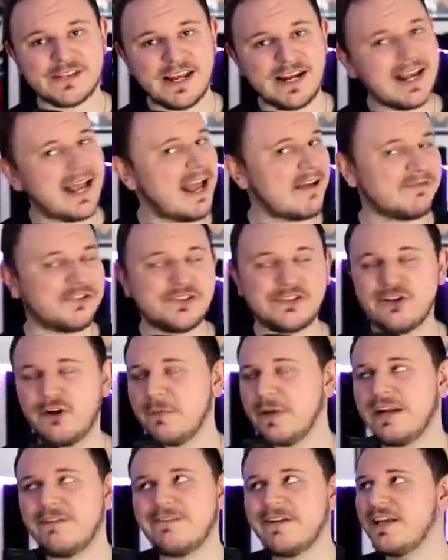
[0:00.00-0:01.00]
and I have so
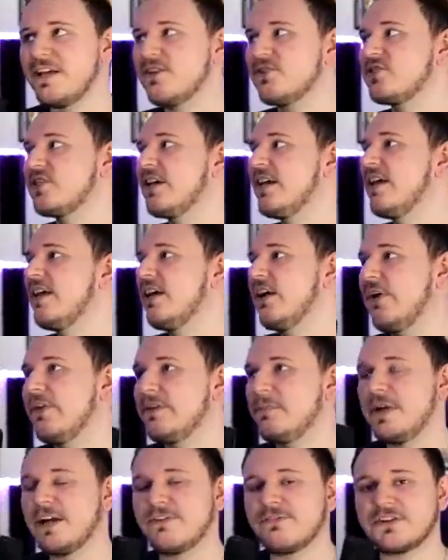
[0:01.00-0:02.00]
many videos on
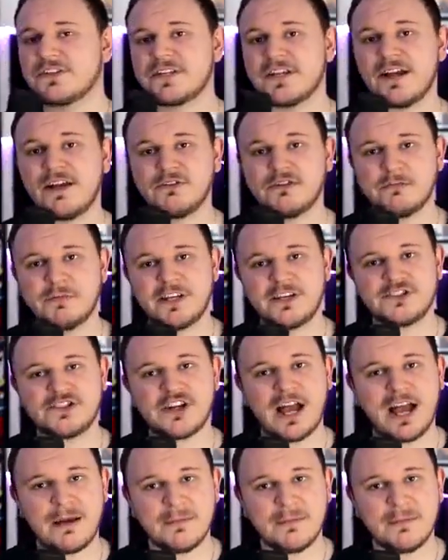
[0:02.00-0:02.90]
the metaverse and how to make